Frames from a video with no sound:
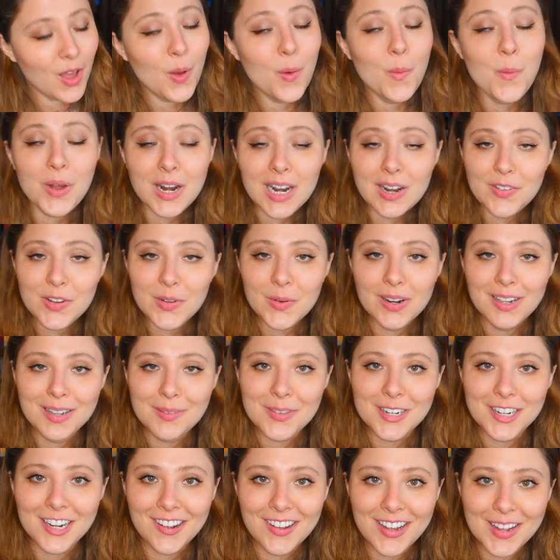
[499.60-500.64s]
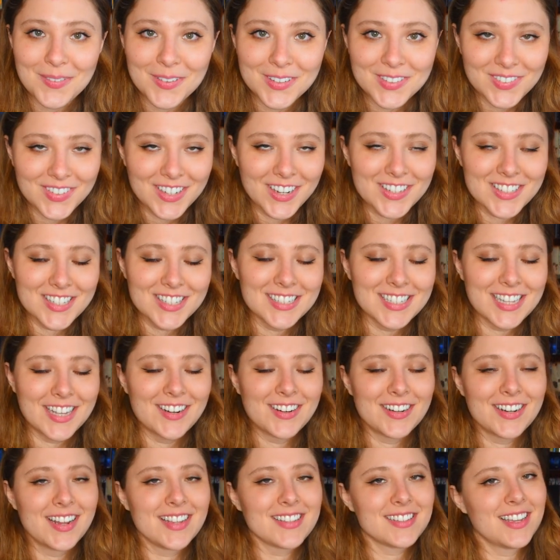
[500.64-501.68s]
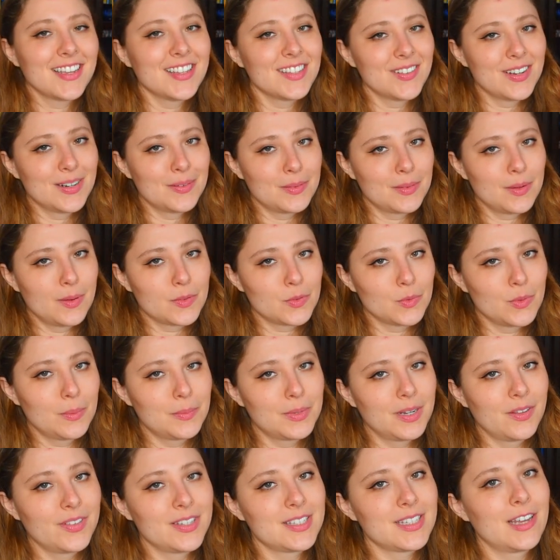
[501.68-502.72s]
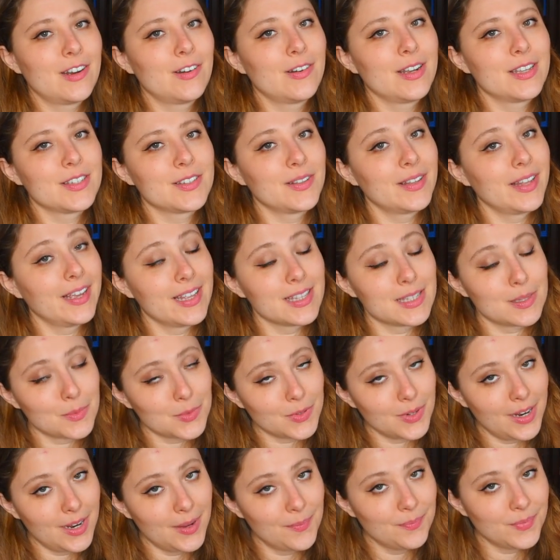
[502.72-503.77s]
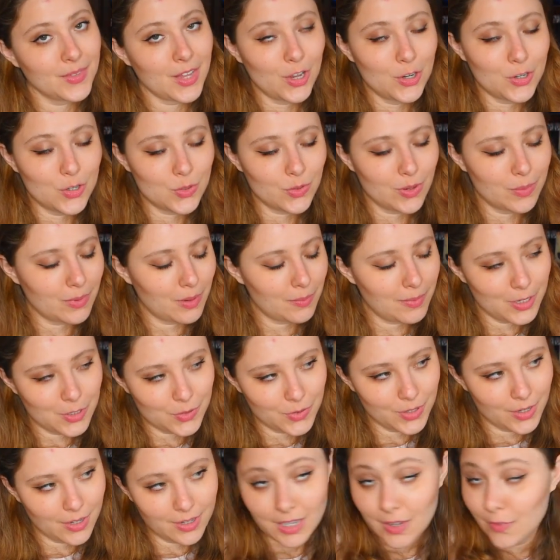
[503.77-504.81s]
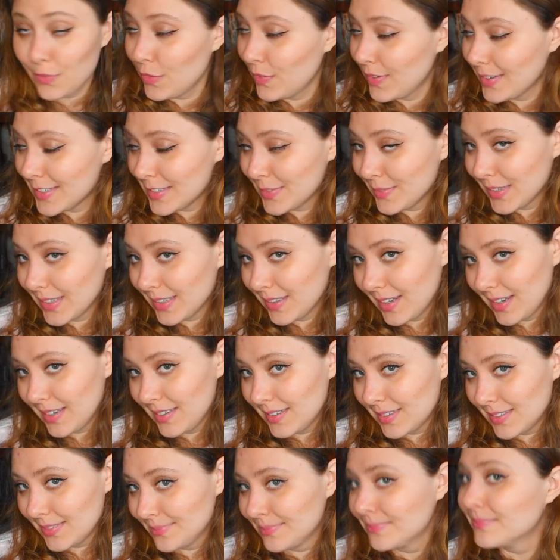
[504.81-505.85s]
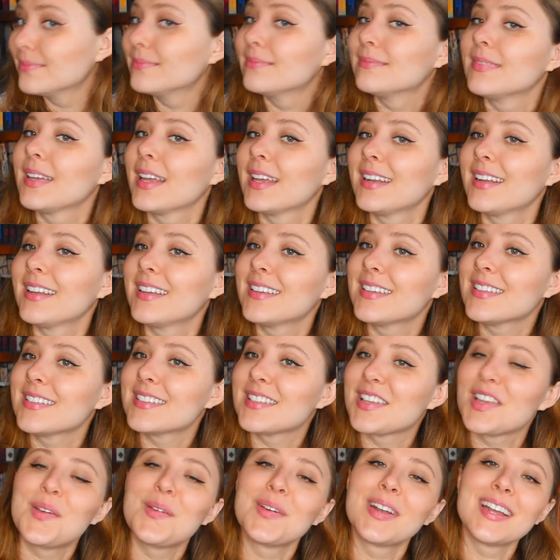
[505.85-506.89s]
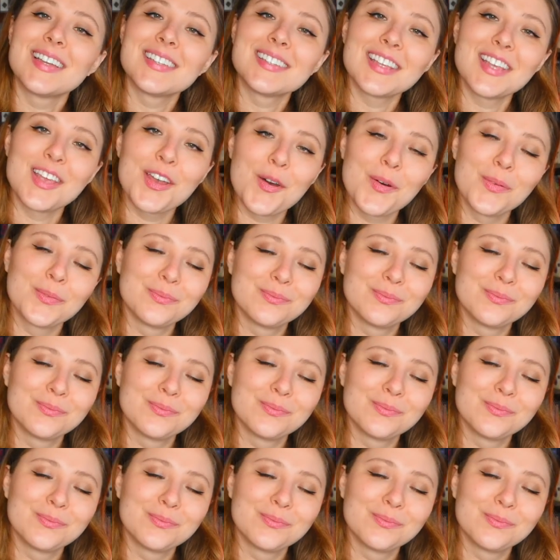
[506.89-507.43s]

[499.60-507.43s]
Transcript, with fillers: Whatever you want to let me know. I post videos on Saturdays, other random times below, but definitely Saturdays, so like and subscribe. Join my Patreon if you feel so inclined, and I'll see you when I see you.